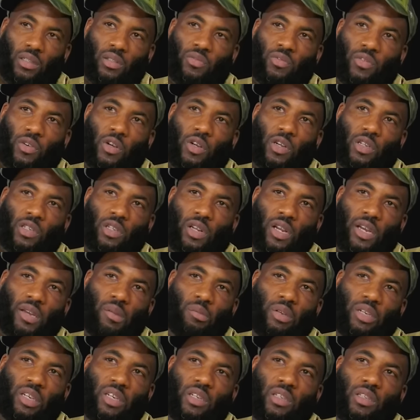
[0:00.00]
as far as like,
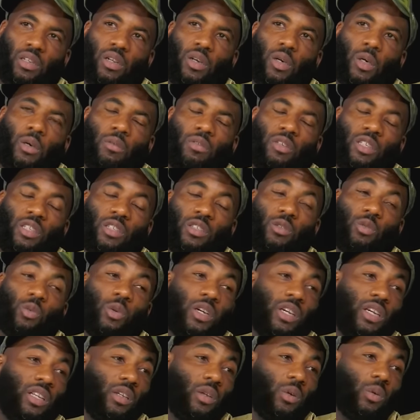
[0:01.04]
because love is
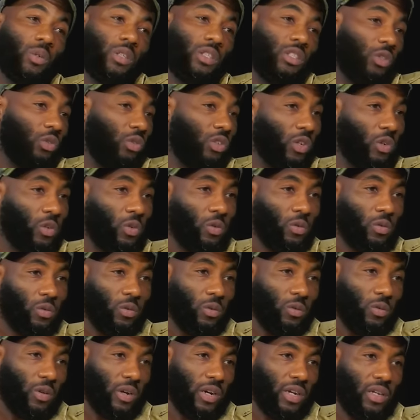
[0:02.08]
what you do,
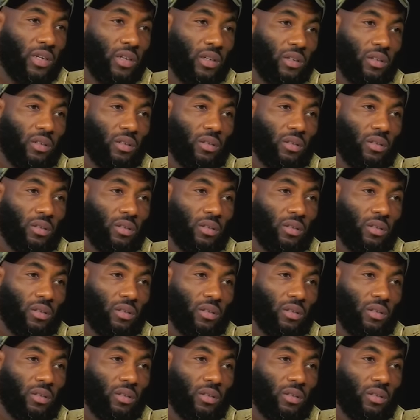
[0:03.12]
right?